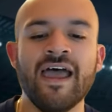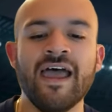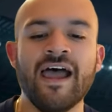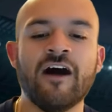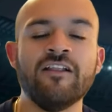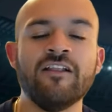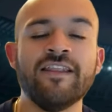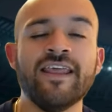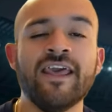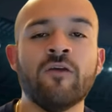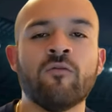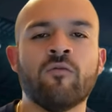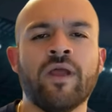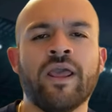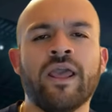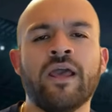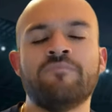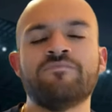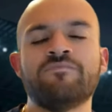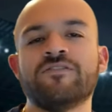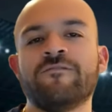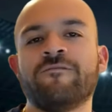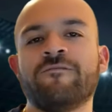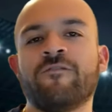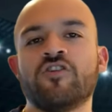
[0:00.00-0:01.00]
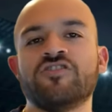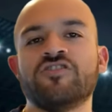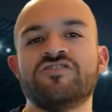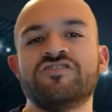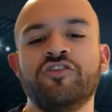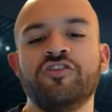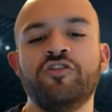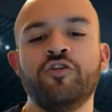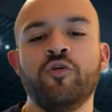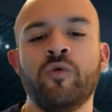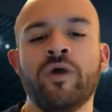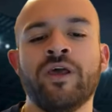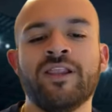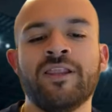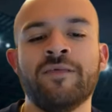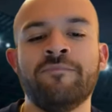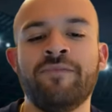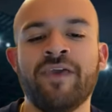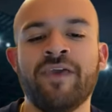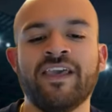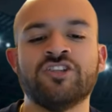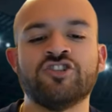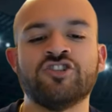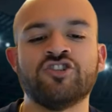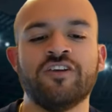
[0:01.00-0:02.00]
LA Rams versus the New England
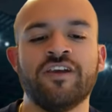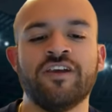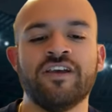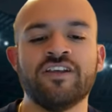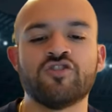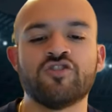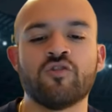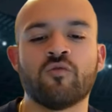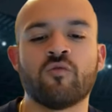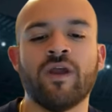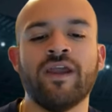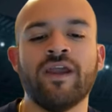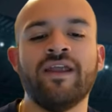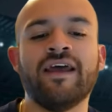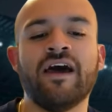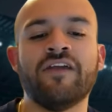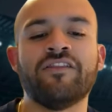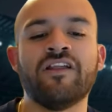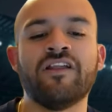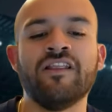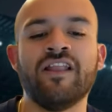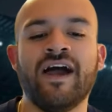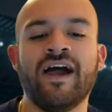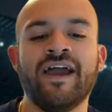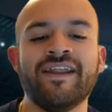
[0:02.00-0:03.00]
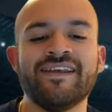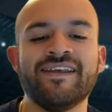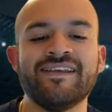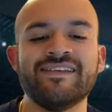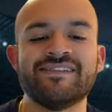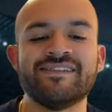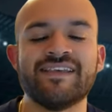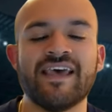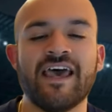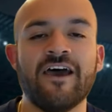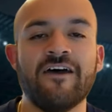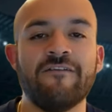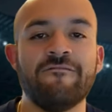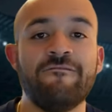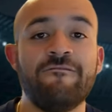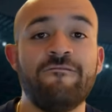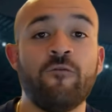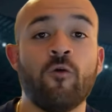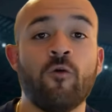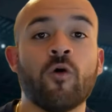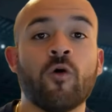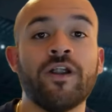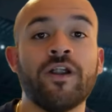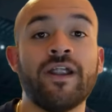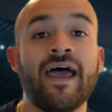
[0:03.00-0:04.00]
Patriots. Right now, the line is at
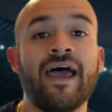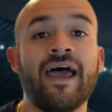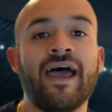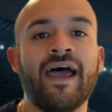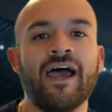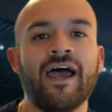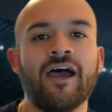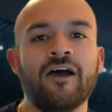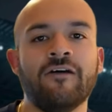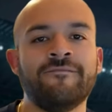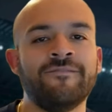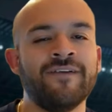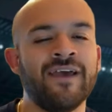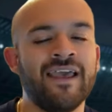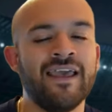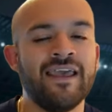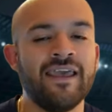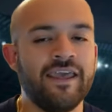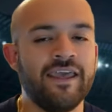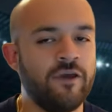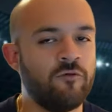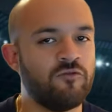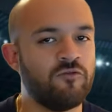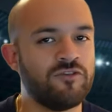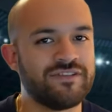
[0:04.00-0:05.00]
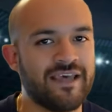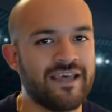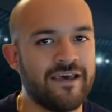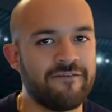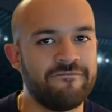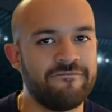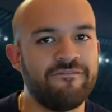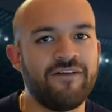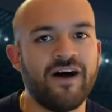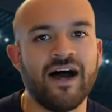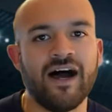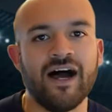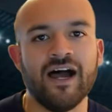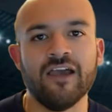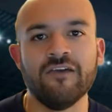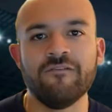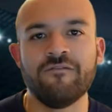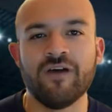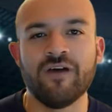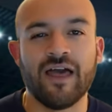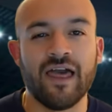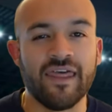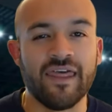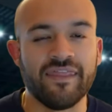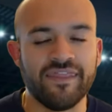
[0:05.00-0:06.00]
four and a half. It was at five.
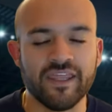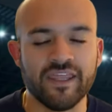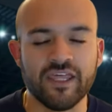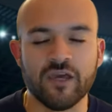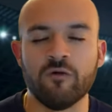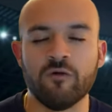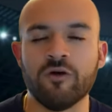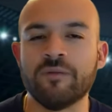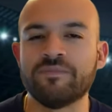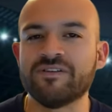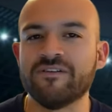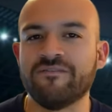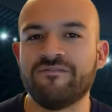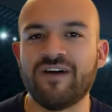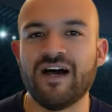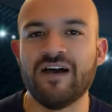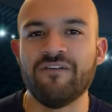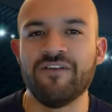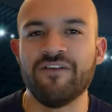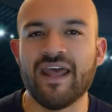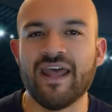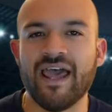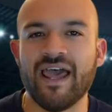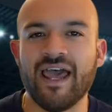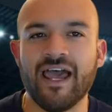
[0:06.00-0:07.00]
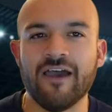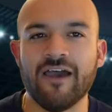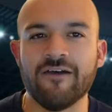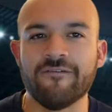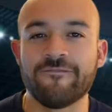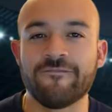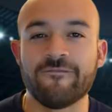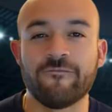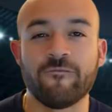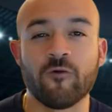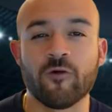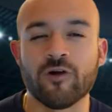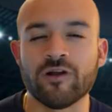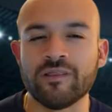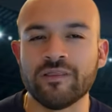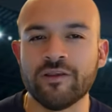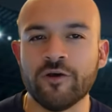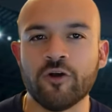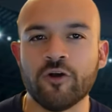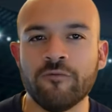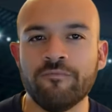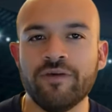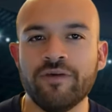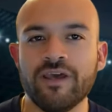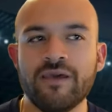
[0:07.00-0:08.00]
I think it went up to five and a half for a
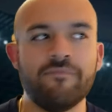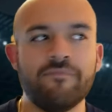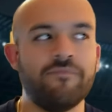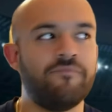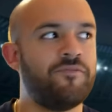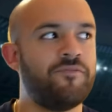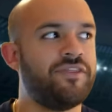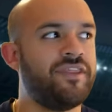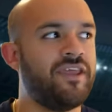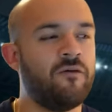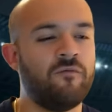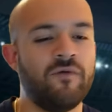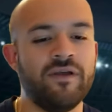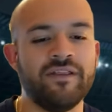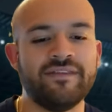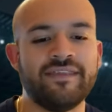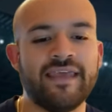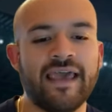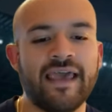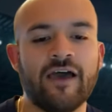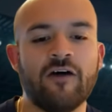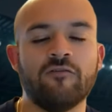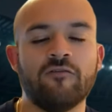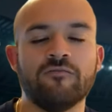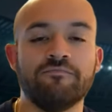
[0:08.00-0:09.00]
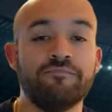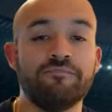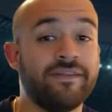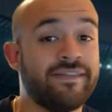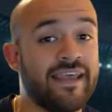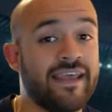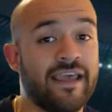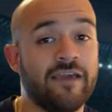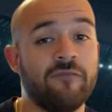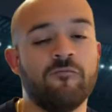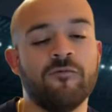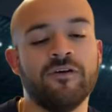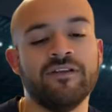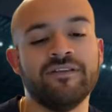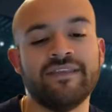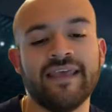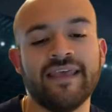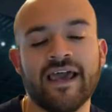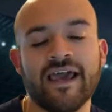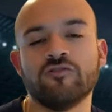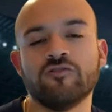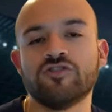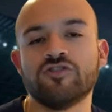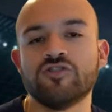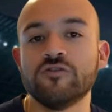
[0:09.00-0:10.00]
little bit, but then went down. But that went
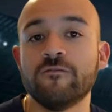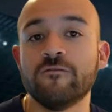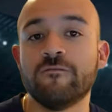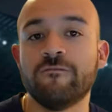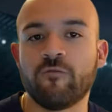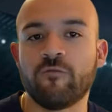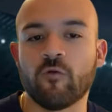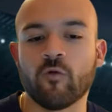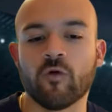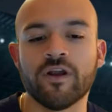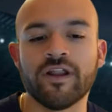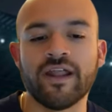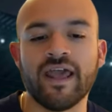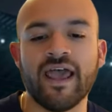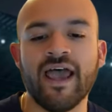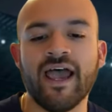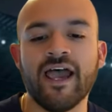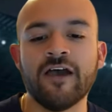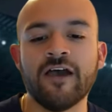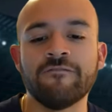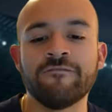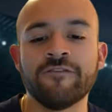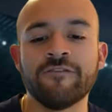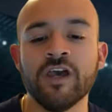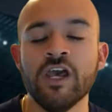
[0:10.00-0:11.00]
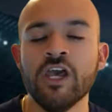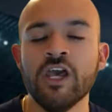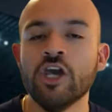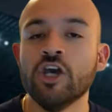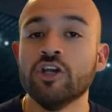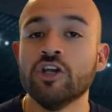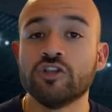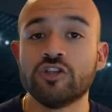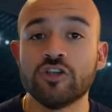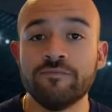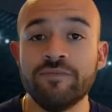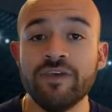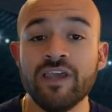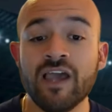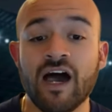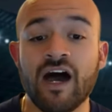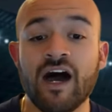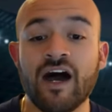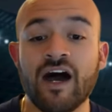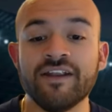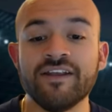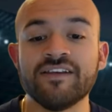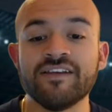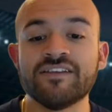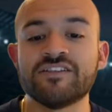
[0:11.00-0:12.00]
down to four and a half. To be
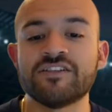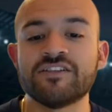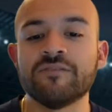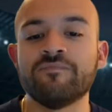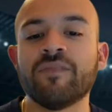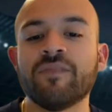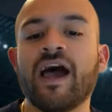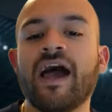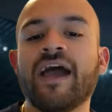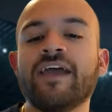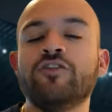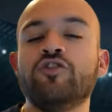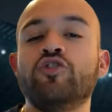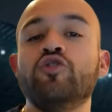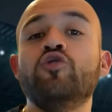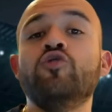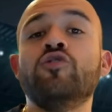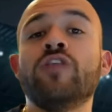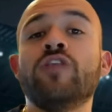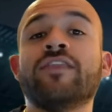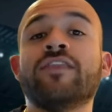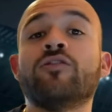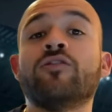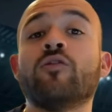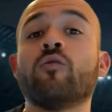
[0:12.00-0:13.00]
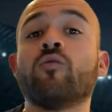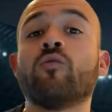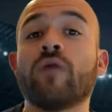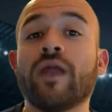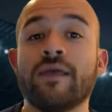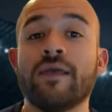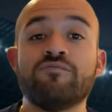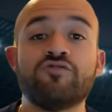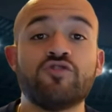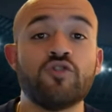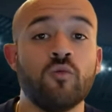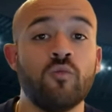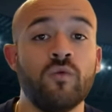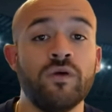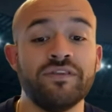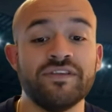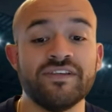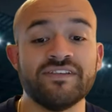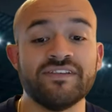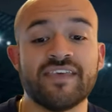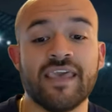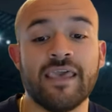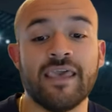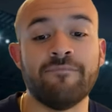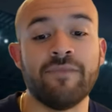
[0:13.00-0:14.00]
honest, I do like the Rams to win
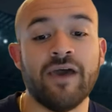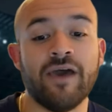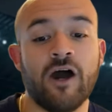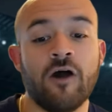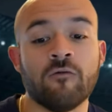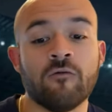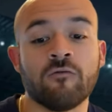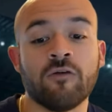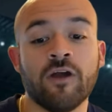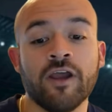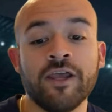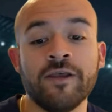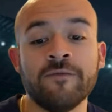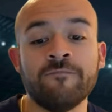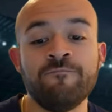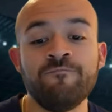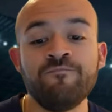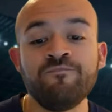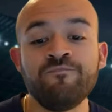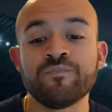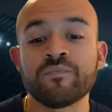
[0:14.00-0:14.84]
this game outright.